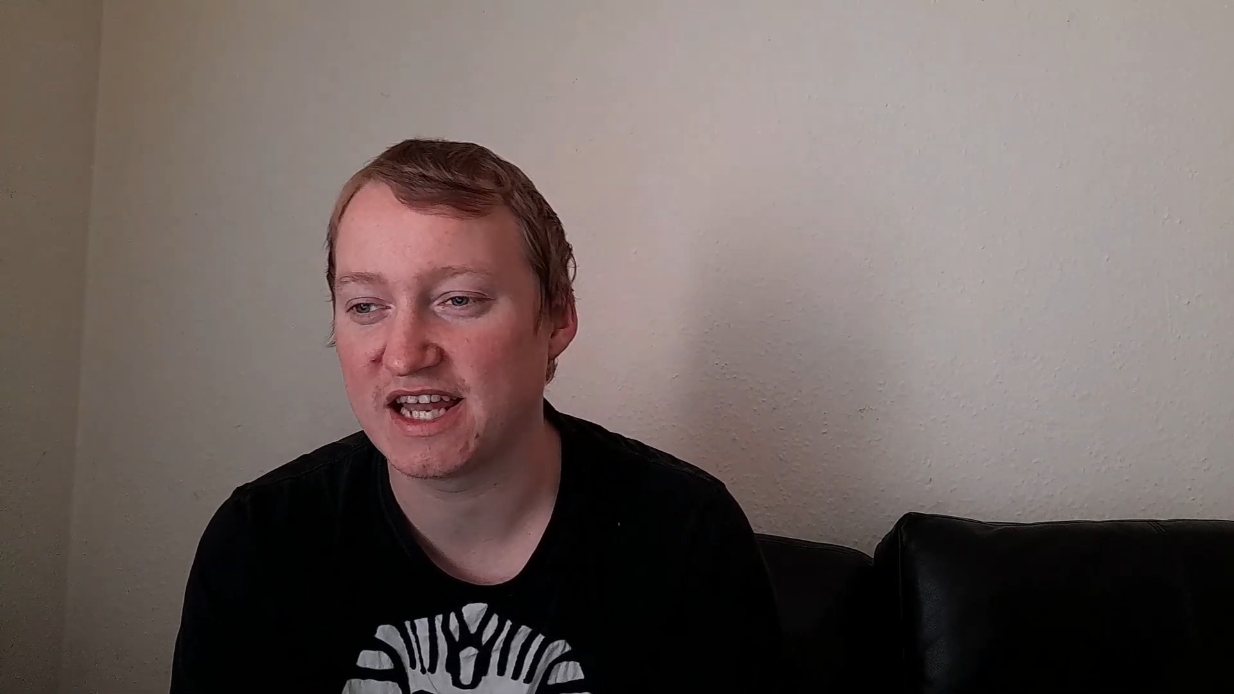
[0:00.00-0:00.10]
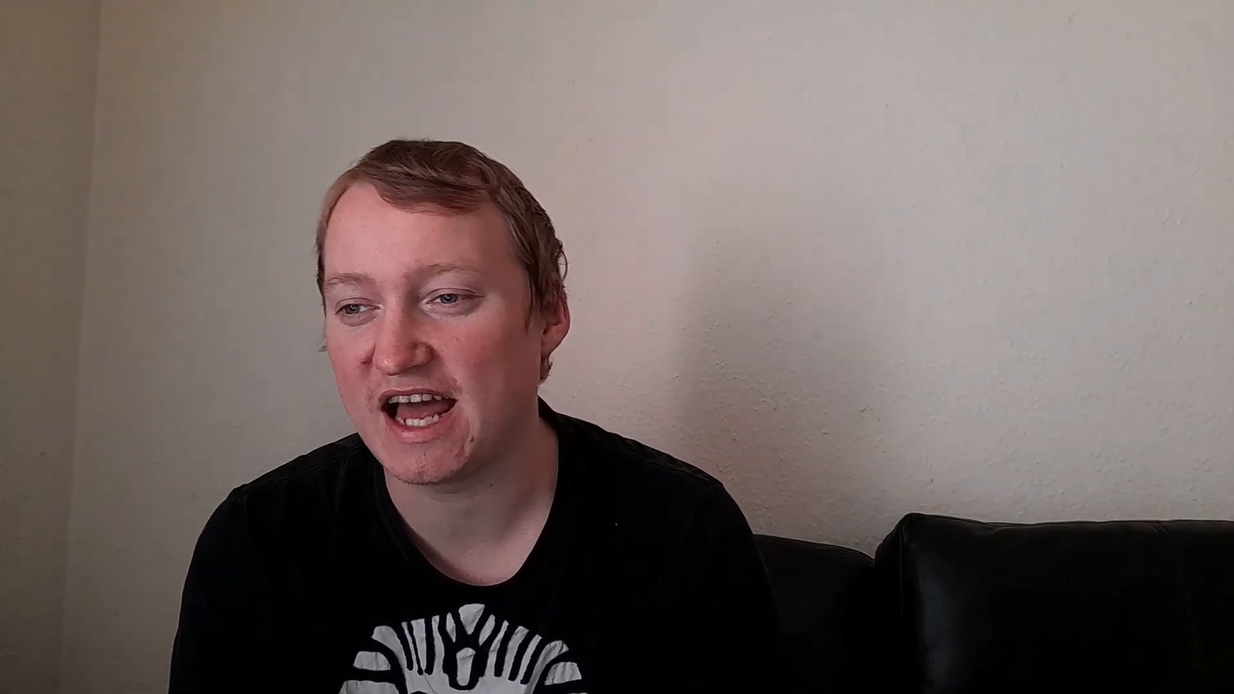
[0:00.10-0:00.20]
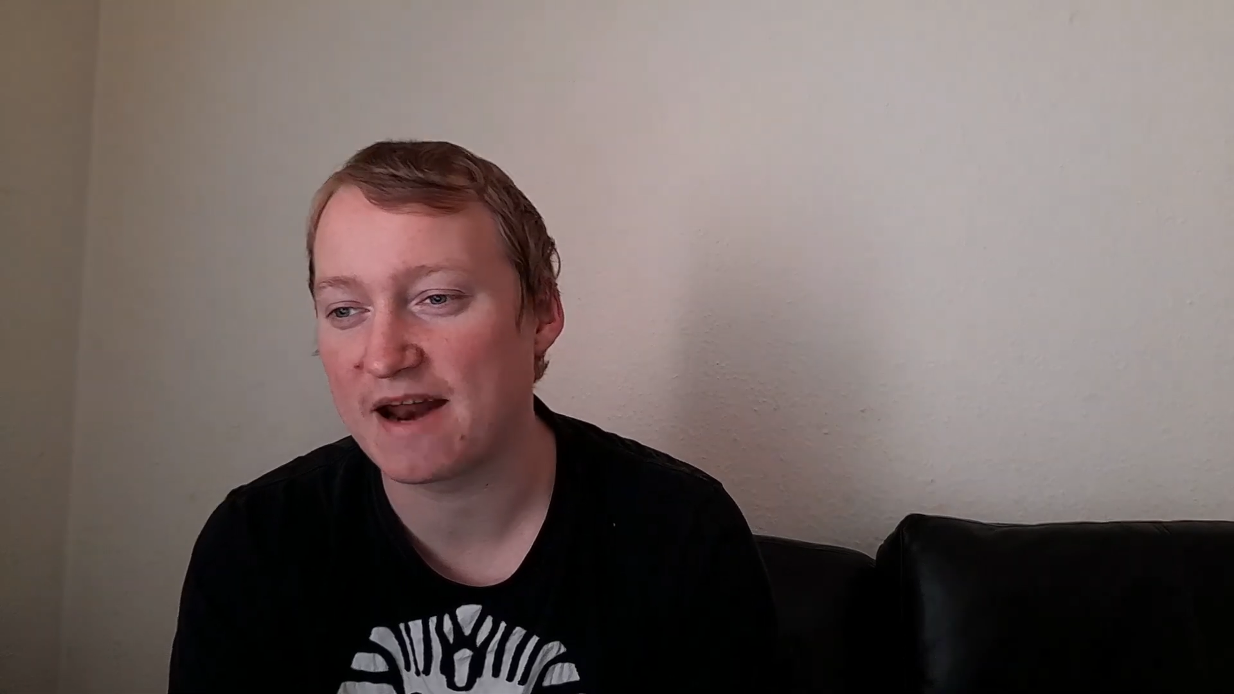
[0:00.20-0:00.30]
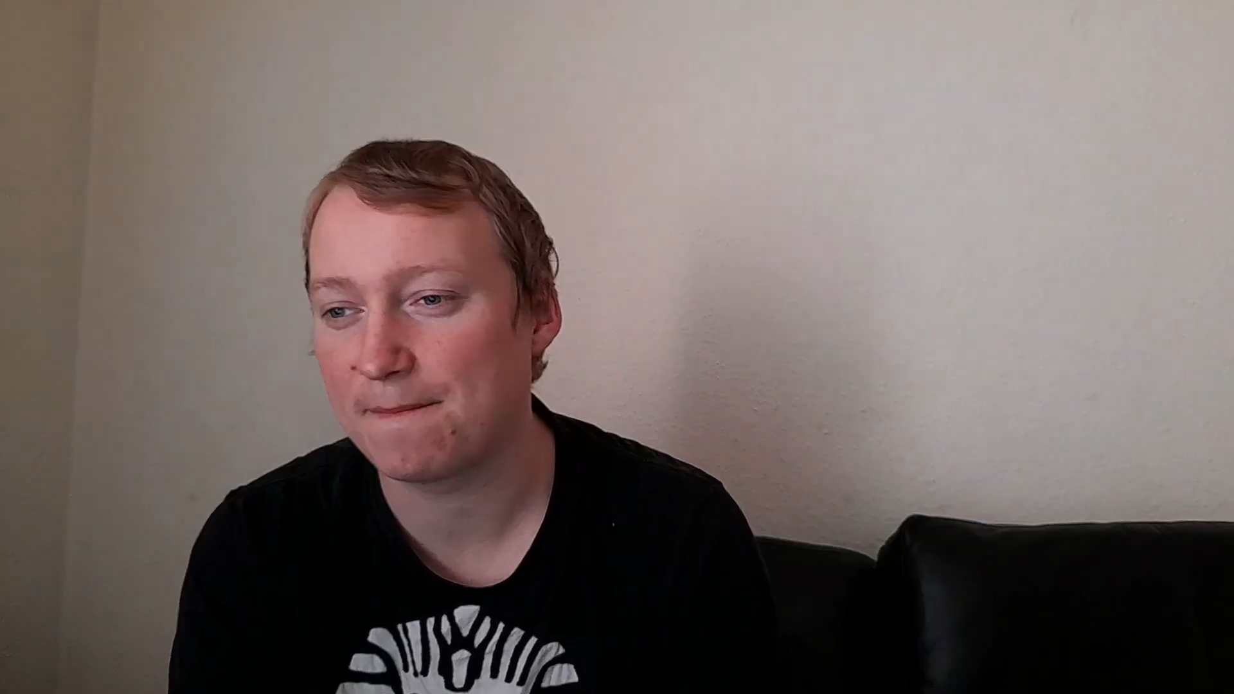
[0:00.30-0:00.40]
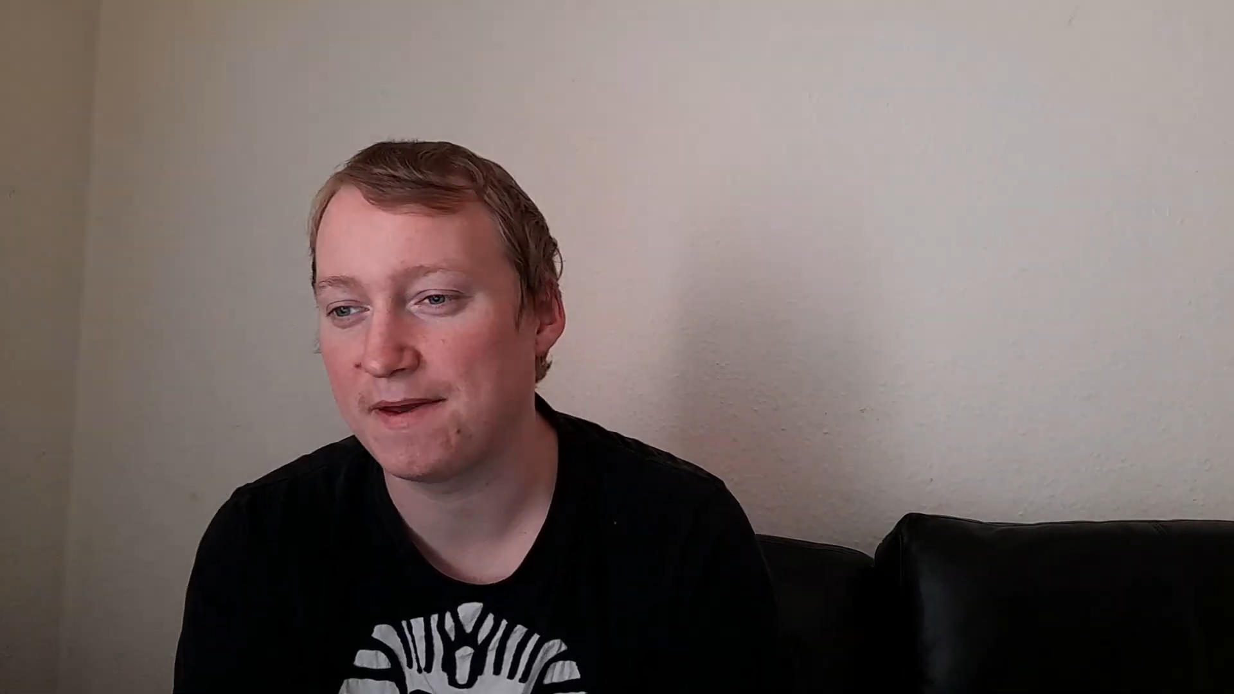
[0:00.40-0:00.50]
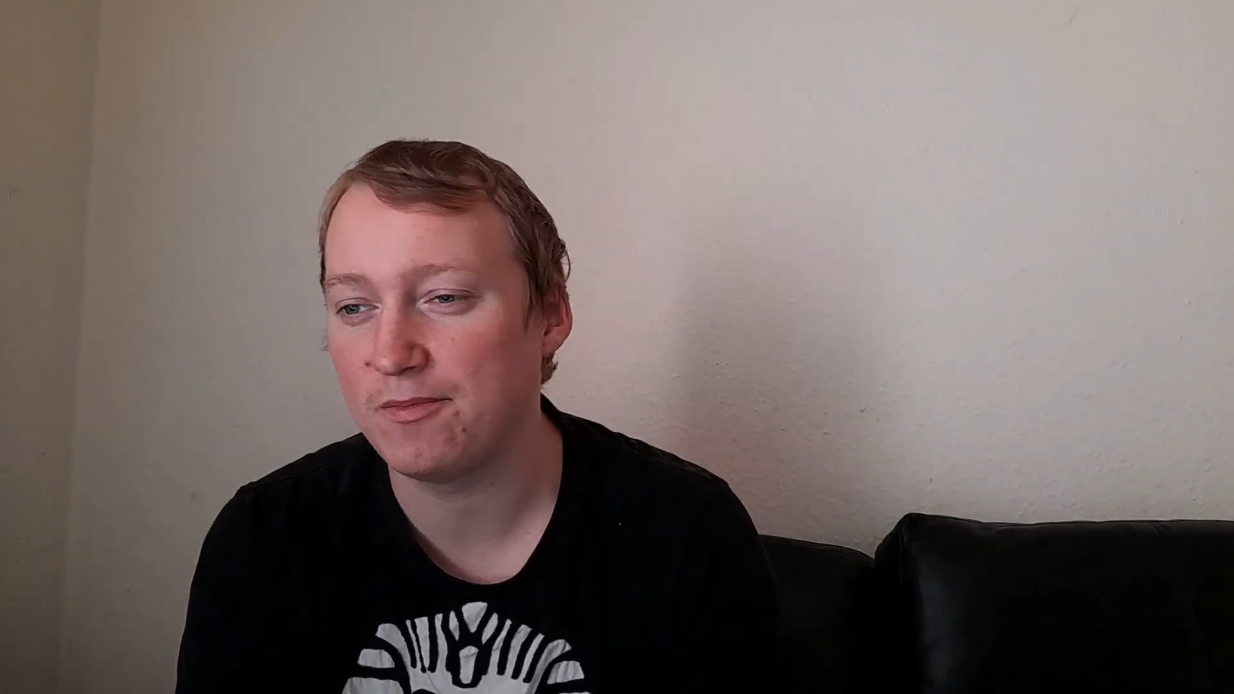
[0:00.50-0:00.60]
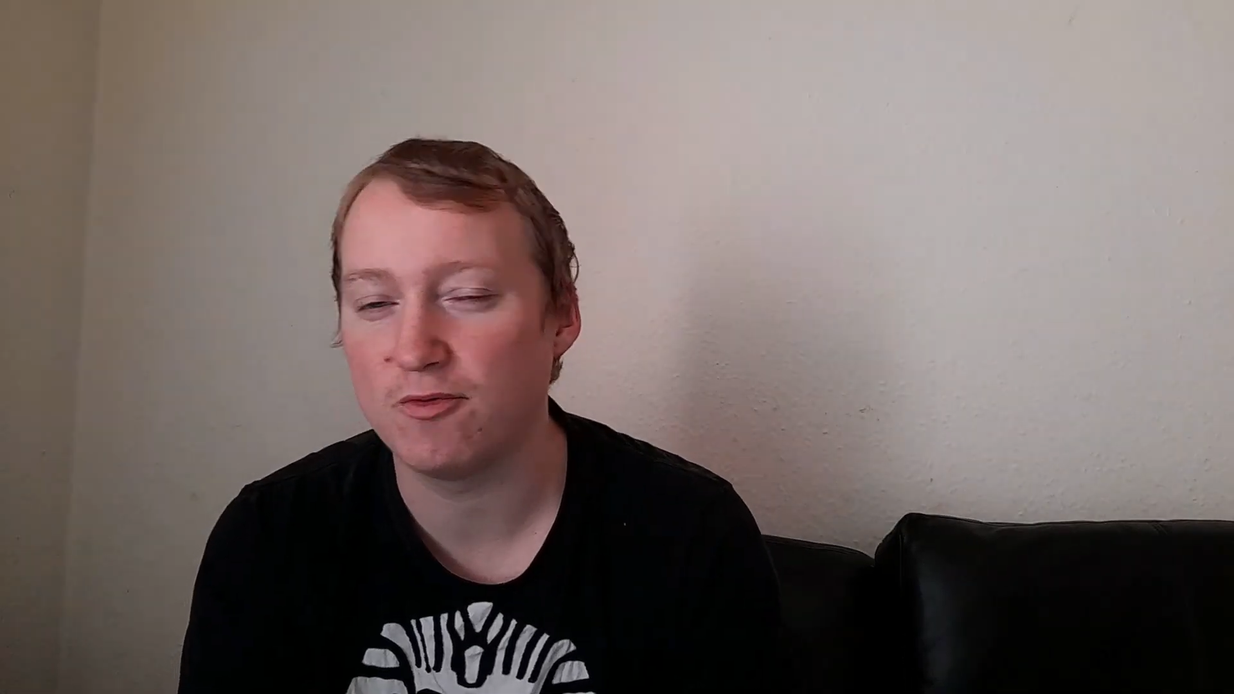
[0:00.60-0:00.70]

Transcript: lot of people